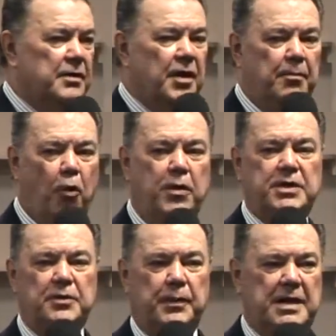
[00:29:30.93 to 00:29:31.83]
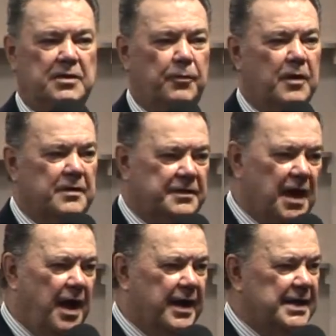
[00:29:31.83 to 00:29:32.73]
The more you read the Word of
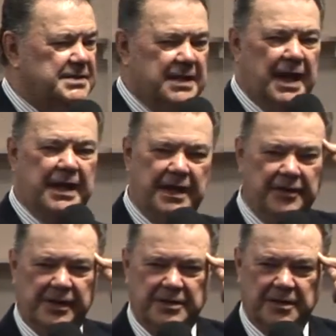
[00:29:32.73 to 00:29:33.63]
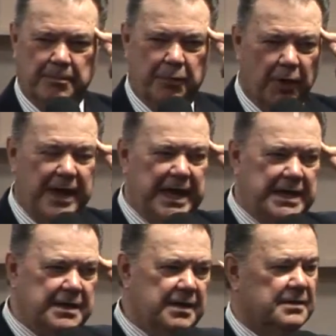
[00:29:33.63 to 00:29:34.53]
God, it's not held in your
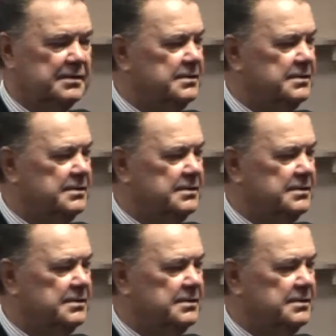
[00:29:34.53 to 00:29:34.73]
brain.